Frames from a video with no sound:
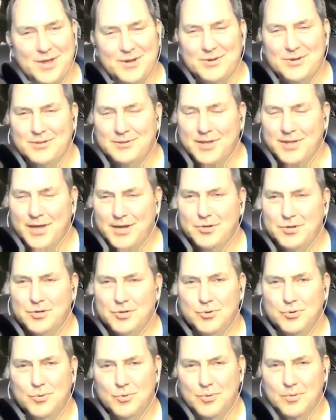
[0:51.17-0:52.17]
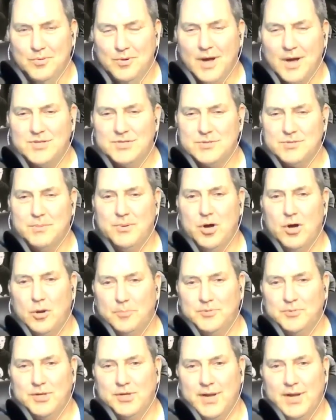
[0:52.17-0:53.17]
and Len, you got some
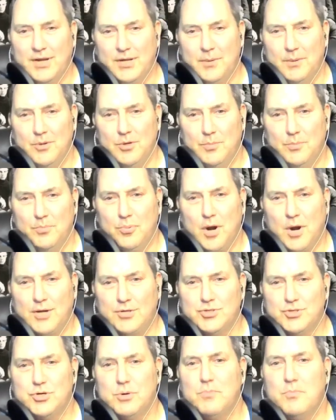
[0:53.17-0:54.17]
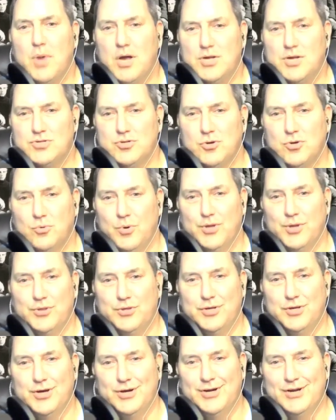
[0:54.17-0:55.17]
help today. You brought your muscle with
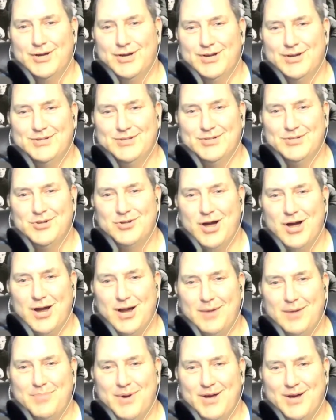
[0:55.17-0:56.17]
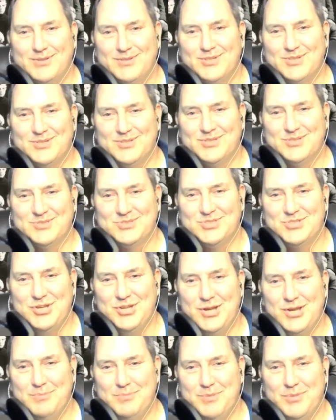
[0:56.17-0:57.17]
you to talk about this
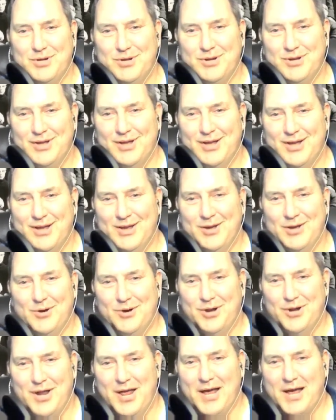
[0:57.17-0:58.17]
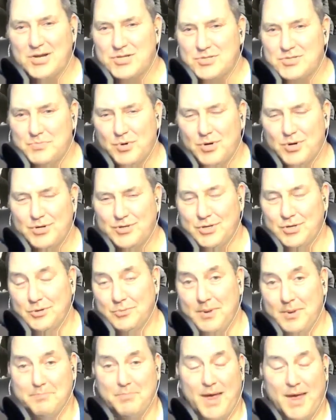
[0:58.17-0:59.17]
team, and an expert.
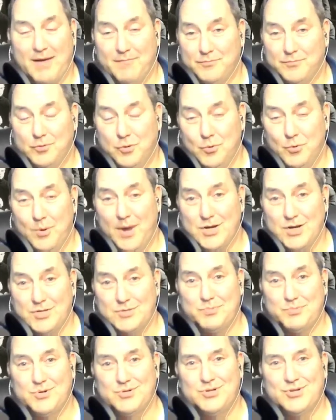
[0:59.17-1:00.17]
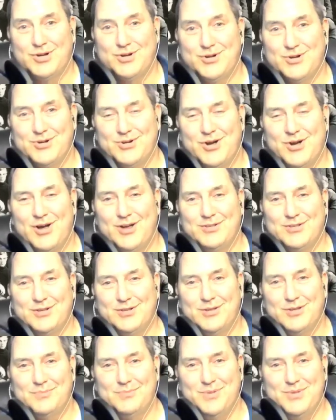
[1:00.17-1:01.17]
You have two experts on here
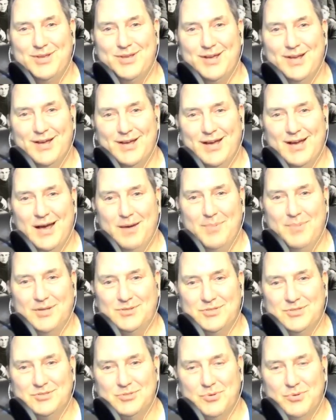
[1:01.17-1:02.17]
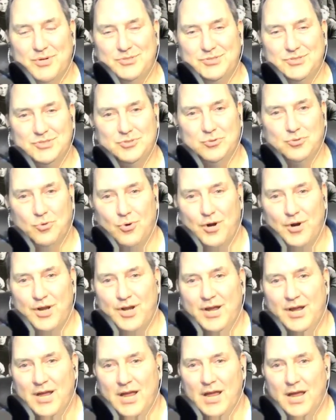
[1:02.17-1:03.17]
telling me about this great
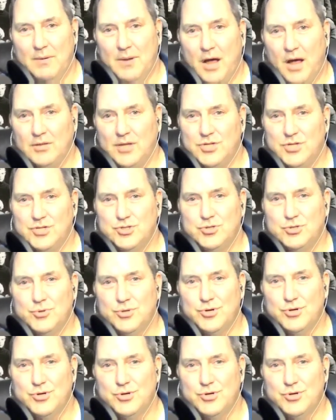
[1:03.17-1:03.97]
story. And I'll let you